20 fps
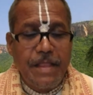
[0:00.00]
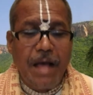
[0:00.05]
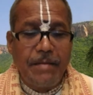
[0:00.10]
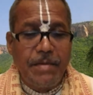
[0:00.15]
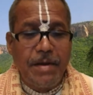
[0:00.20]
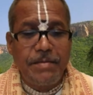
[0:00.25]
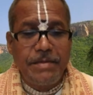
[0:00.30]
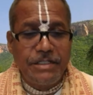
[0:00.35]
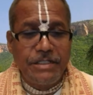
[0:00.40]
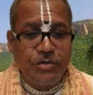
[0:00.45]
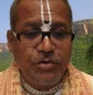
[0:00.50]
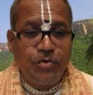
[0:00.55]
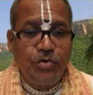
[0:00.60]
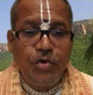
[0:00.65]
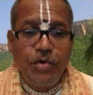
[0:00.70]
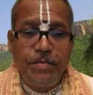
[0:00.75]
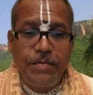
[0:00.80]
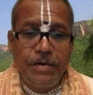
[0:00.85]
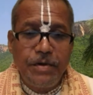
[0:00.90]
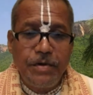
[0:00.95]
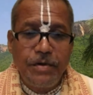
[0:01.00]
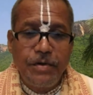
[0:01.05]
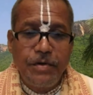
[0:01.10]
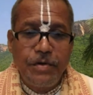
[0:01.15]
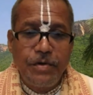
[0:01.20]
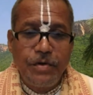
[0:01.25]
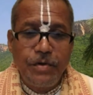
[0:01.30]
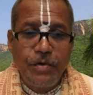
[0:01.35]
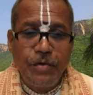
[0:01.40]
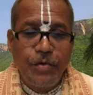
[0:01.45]
Dama means rope,
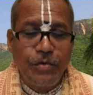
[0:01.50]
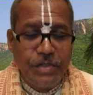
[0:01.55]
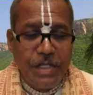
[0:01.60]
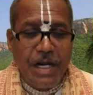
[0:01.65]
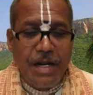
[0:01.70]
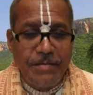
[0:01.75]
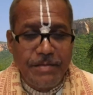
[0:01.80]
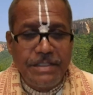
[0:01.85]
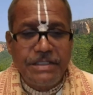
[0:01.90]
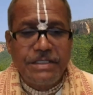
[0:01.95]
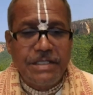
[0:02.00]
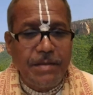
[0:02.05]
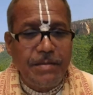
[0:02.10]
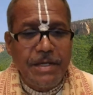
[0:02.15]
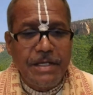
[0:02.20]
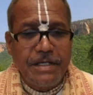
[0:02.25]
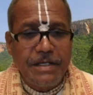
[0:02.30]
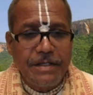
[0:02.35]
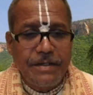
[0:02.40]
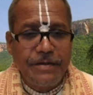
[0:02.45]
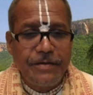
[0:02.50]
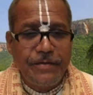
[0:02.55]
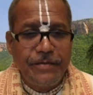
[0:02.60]
Udara means stomach.